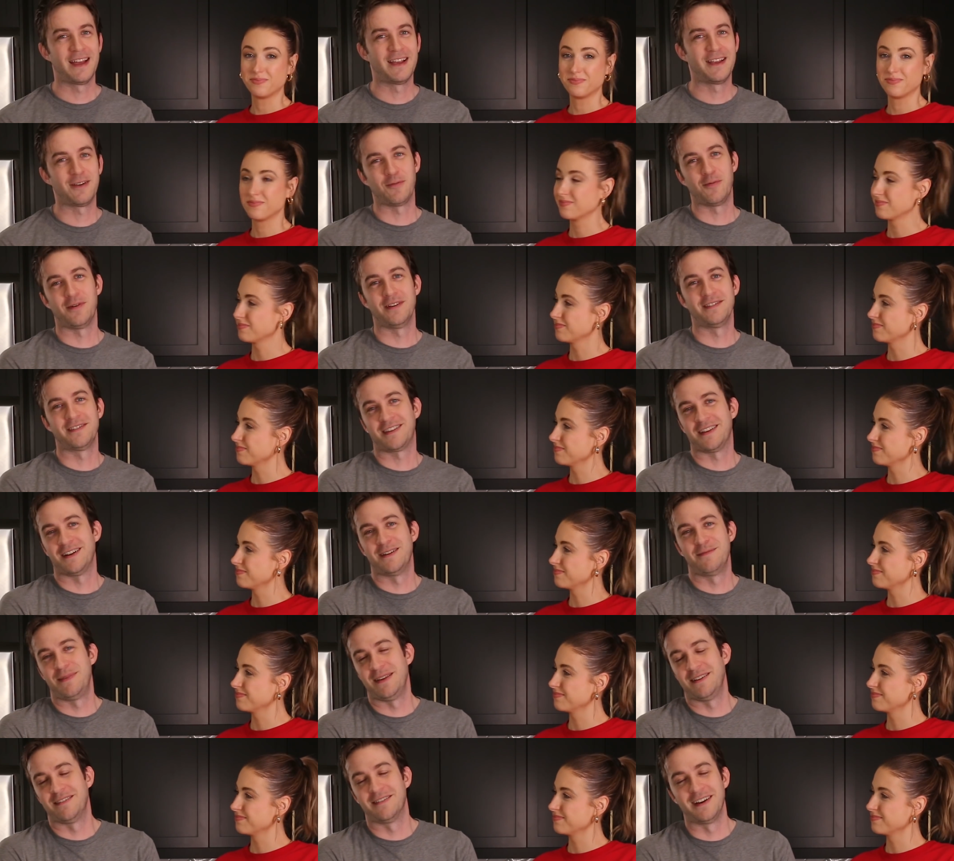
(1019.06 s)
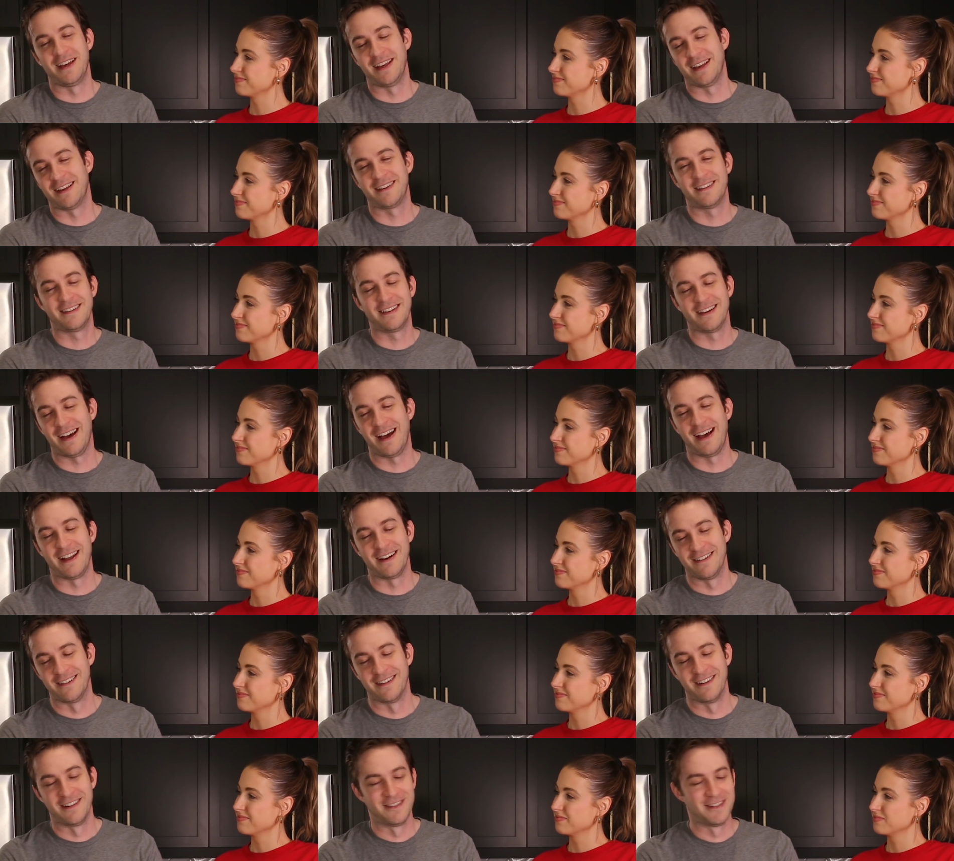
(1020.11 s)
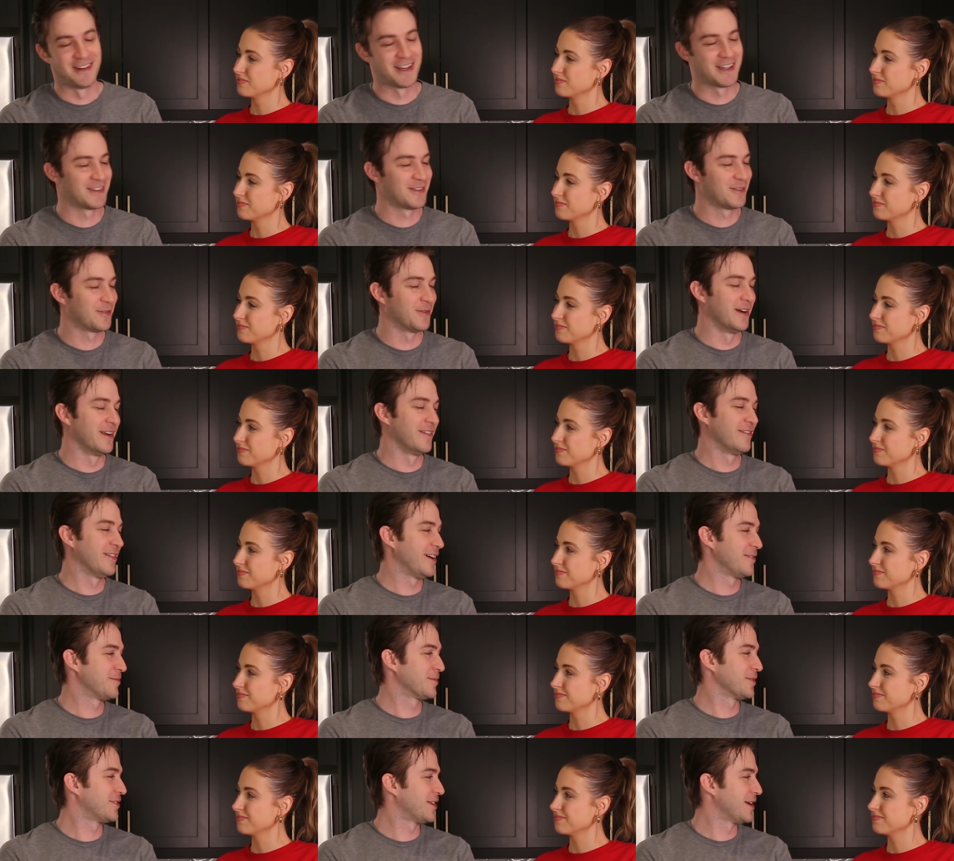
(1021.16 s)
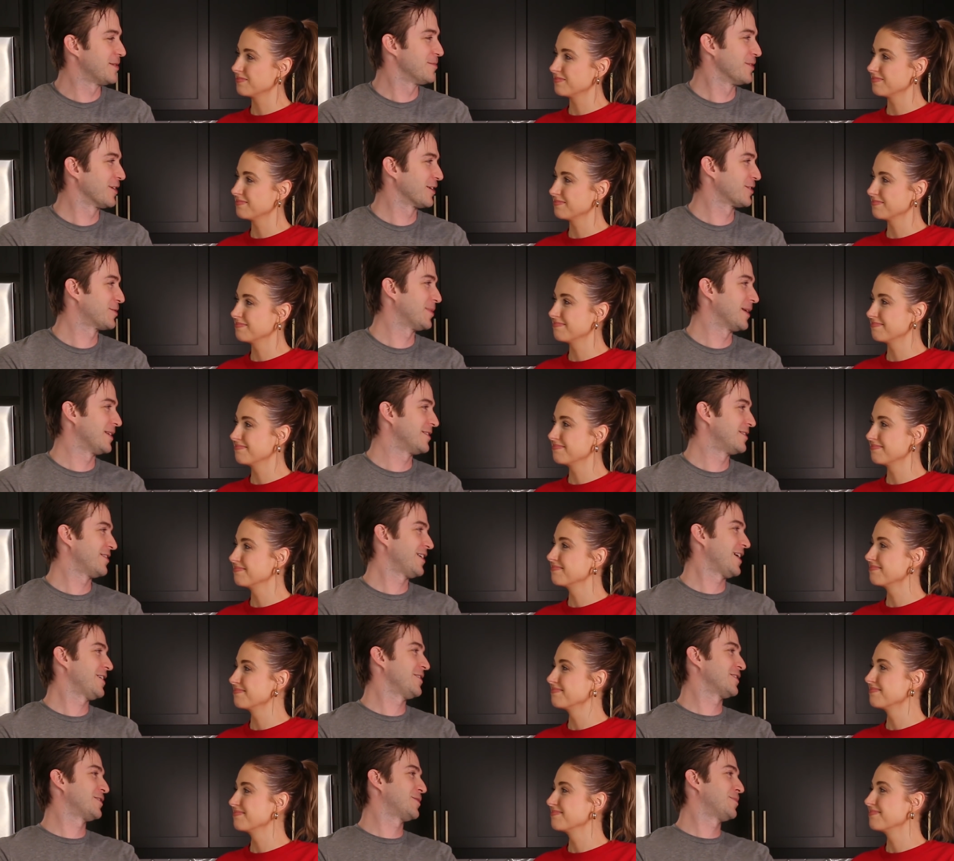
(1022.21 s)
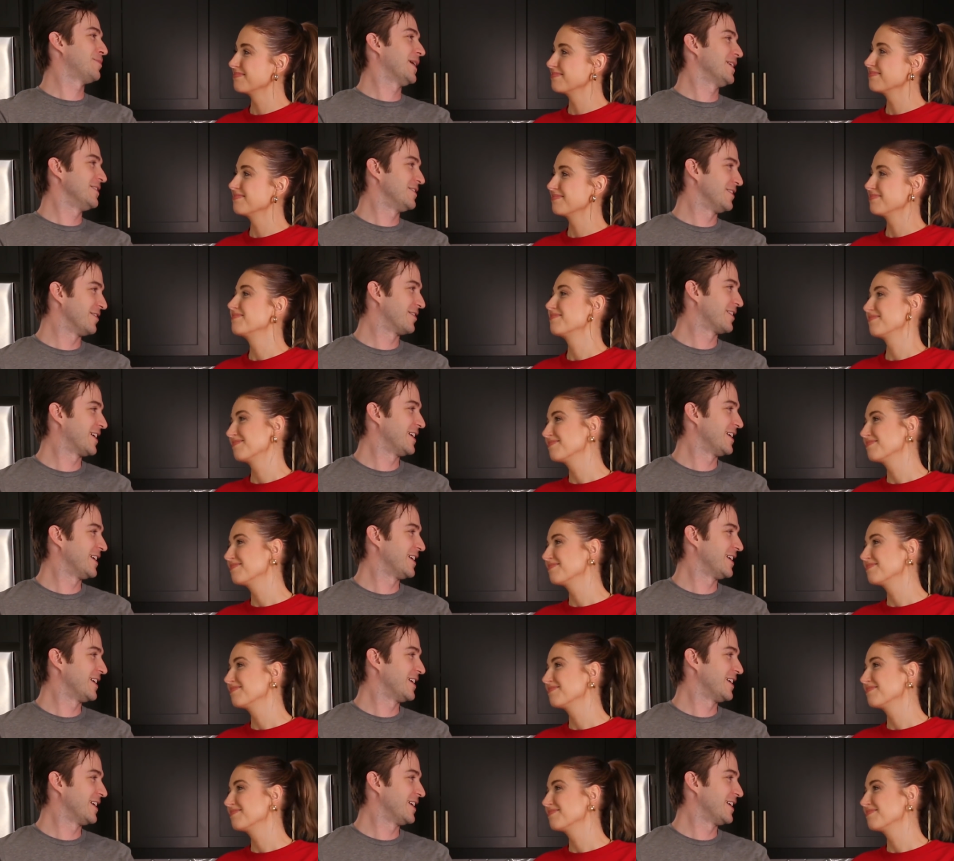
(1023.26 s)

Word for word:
Speaker 1: It, one's going to be like, I don't know, like twenty-five percent more expensive. How expensive